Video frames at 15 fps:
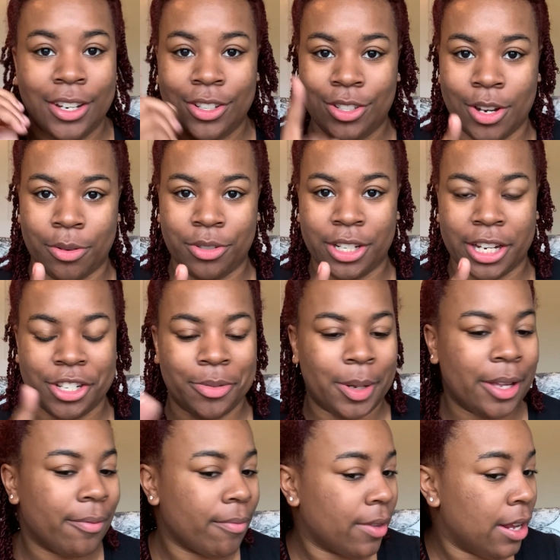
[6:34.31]
Don't judge
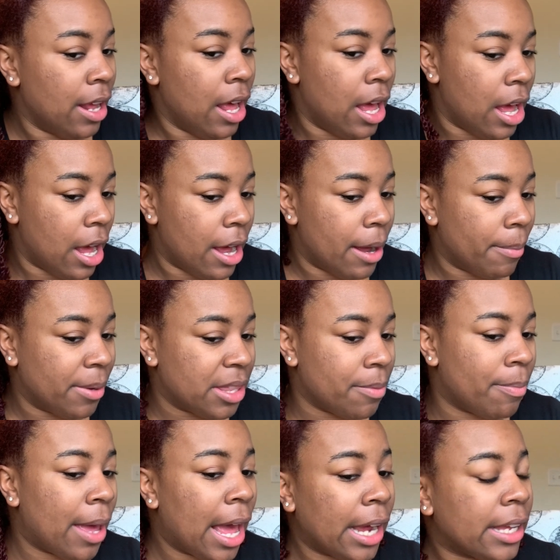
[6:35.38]
me. But the
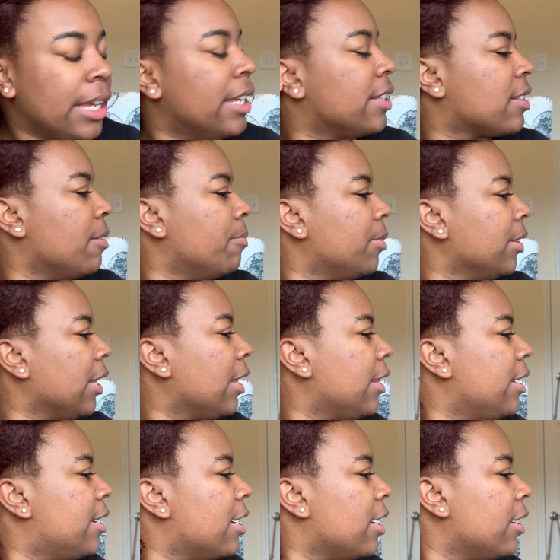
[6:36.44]
back is completely
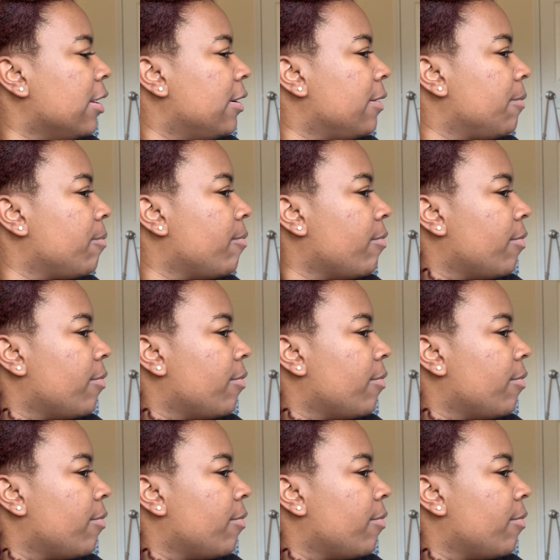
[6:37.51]
done.